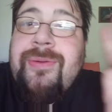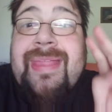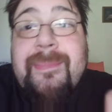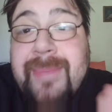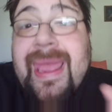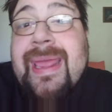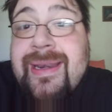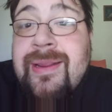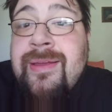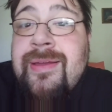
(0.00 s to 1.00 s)
not
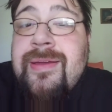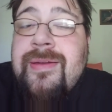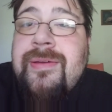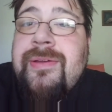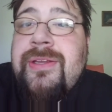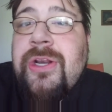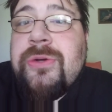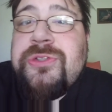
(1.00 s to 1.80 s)
men, you know,